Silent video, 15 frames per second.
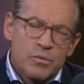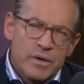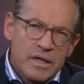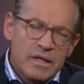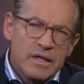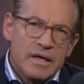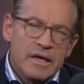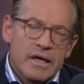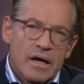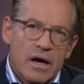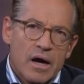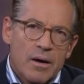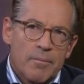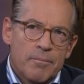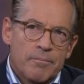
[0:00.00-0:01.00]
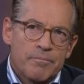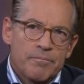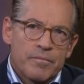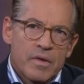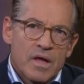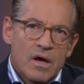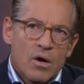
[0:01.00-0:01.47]
really
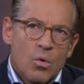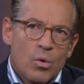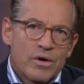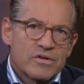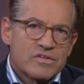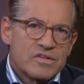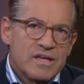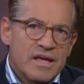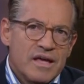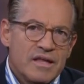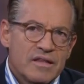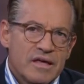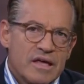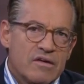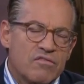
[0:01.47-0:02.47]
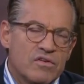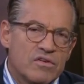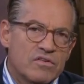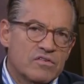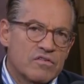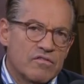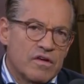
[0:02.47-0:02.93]
we're seeing the
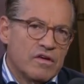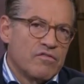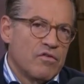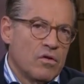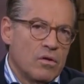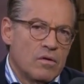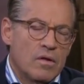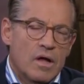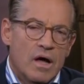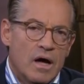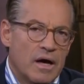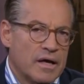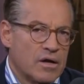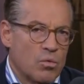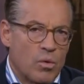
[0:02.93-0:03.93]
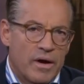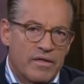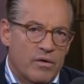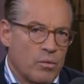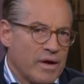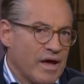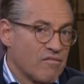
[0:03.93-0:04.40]
evilness of evil in a way
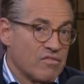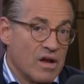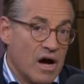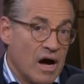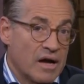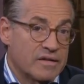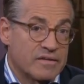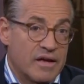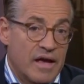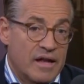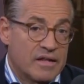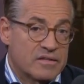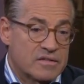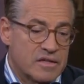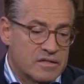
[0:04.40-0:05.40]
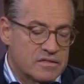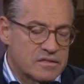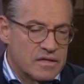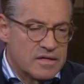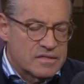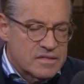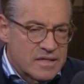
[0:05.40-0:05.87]
that we have not, and
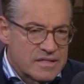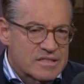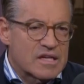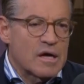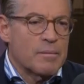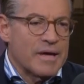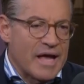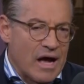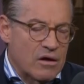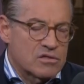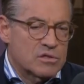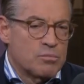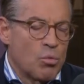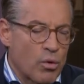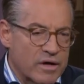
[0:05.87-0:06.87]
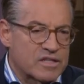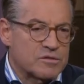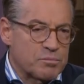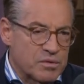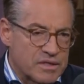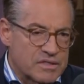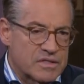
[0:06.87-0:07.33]
it's coming out. It's more
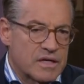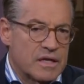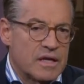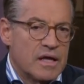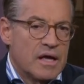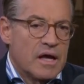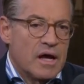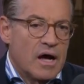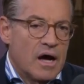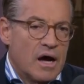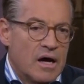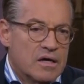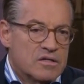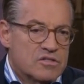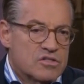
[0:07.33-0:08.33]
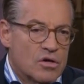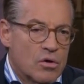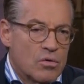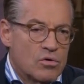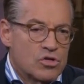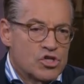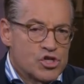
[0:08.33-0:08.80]
explicit.
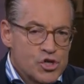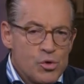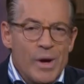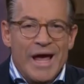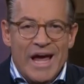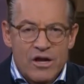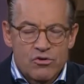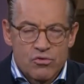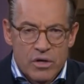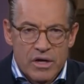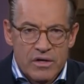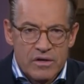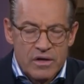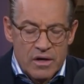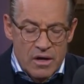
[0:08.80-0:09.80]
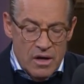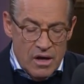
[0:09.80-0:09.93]
So Jew hatred,